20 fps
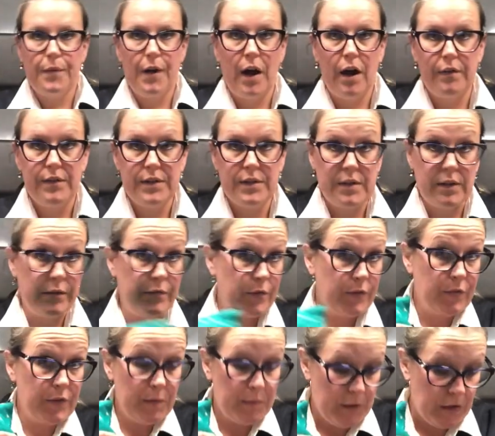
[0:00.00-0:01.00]
obviously for
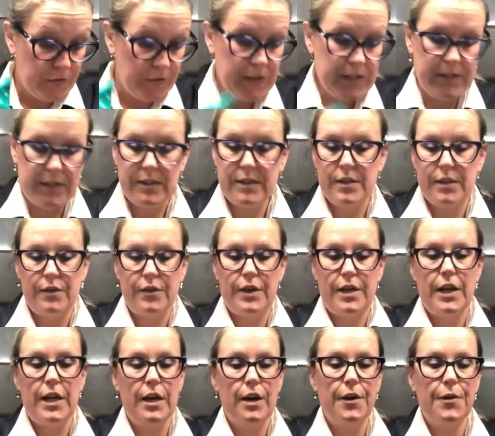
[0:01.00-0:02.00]
female reasons they're in
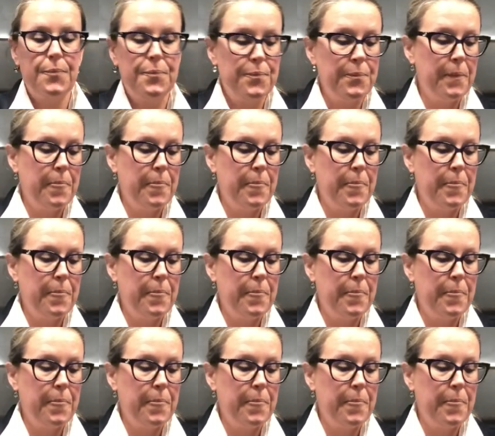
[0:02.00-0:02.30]
here,